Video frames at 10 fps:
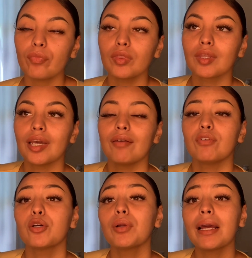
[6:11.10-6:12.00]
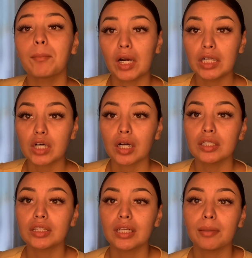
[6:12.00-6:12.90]
if you're like barely talking
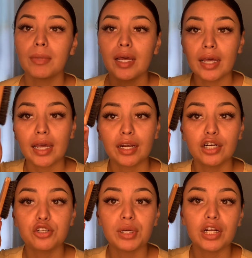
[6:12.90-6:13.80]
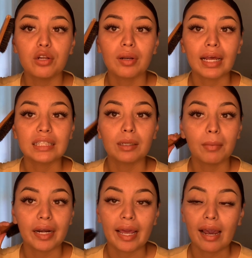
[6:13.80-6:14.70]
to them and they're treating you like
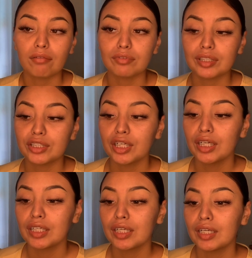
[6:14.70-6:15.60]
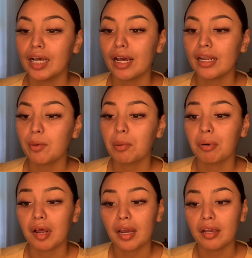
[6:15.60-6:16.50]
somebody average, and they
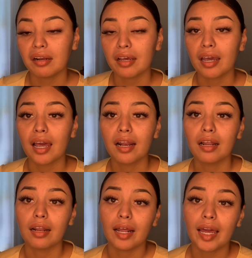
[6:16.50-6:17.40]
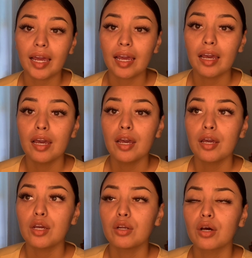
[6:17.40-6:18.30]
replying like hella late,
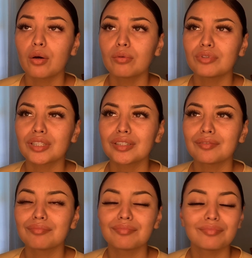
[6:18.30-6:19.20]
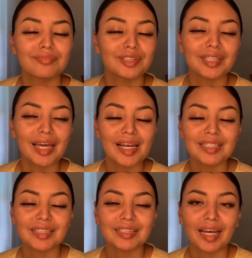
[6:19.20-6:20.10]
you know, just take it as
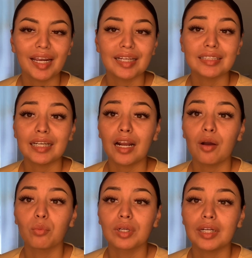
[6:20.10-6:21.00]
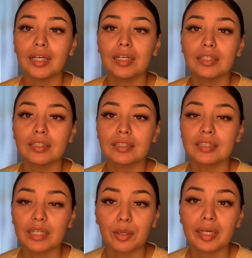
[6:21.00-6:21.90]
a sign as they're not really
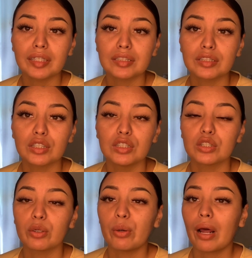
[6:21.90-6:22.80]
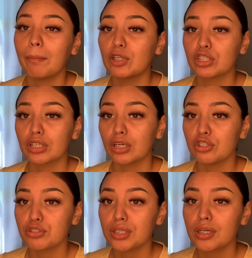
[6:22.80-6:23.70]
serious. So do not put your
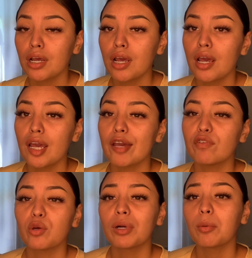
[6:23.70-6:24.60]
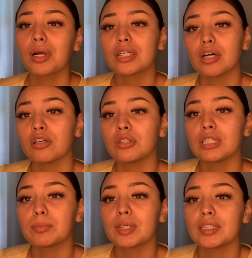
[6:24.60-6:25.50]
100. If you really want to talk to this
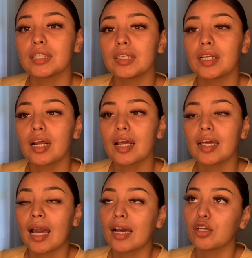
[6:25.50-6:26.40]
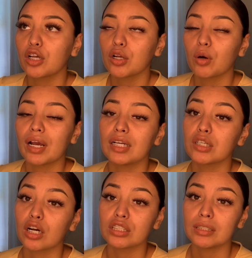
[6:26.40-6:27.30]
person, yeah, you can go ahead and
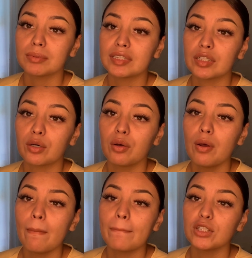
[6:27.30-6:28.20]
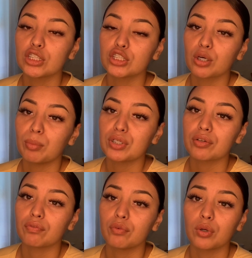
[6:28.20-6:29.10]
talk to them still, but just don't put your
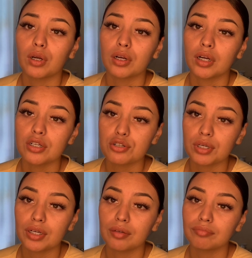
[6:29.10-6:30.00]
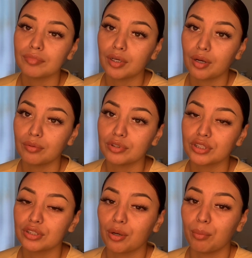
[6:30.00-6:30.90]
full on 100, you know. Just
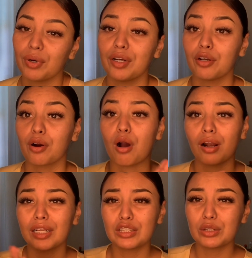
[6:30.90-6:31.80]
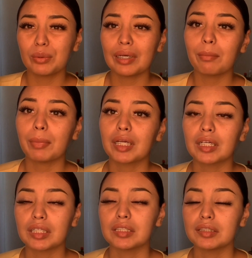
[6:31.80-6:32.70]
don't put your all into it,
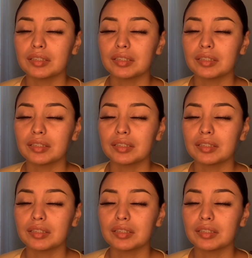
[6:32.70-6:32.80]
because